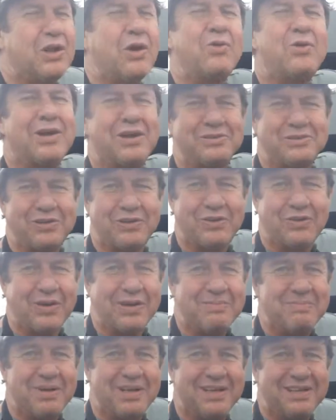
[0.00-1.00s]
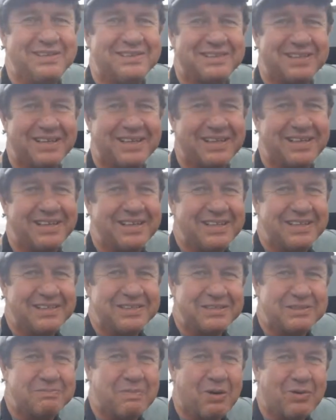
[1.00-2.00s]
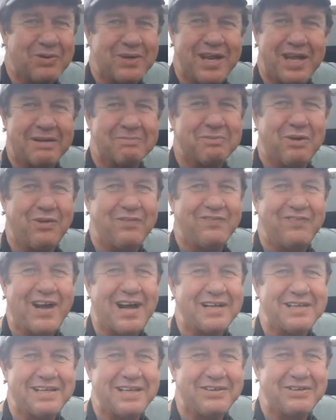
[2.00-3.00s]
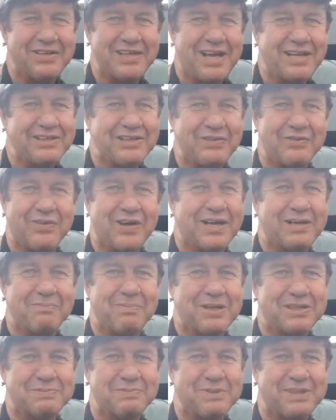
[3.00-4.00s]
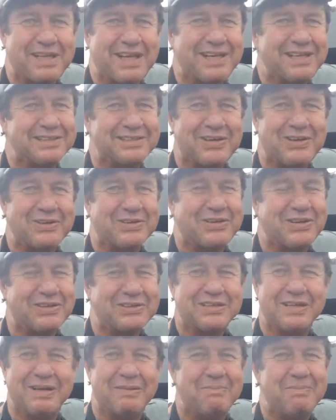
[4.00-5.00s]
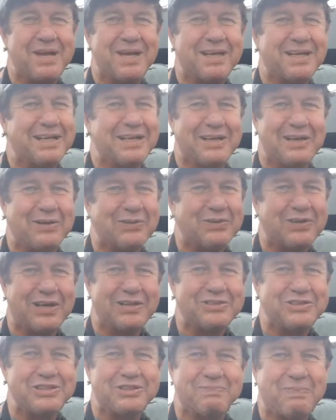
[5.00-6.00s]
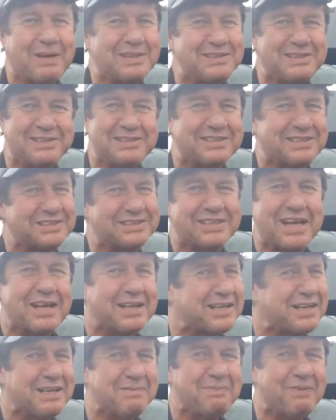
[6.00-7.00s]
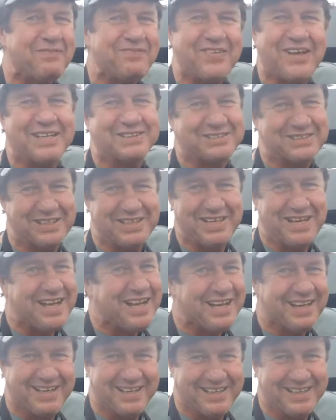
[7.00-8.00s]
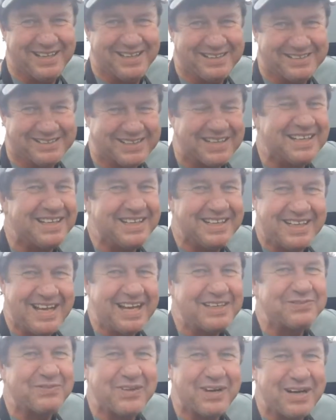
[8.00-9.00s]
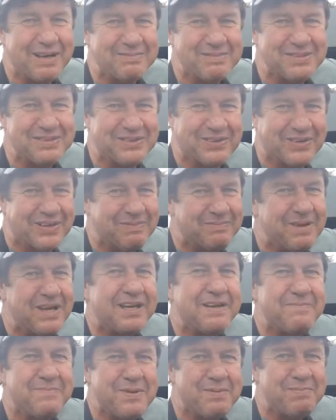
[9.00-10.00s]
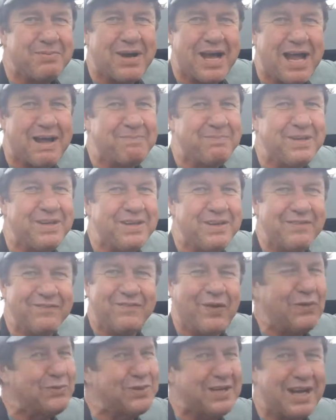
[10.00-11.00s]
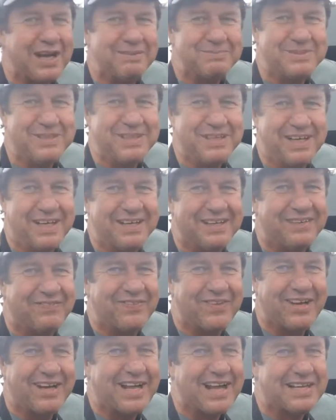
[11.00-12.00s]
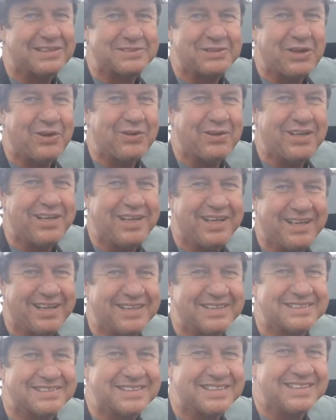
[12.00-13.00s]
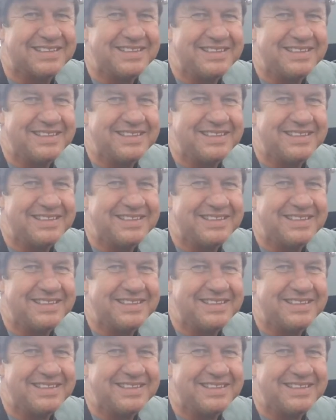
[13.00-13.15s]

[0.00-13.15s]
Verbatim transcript: low country green beans, uh, smoked neck bone, Vidalia onion, red bliss potatoes, all Love cooked it. in a medley of low country spices to succulent perfection. There it is. That's what I've been doing, making people happy four times a day for the last 30 years.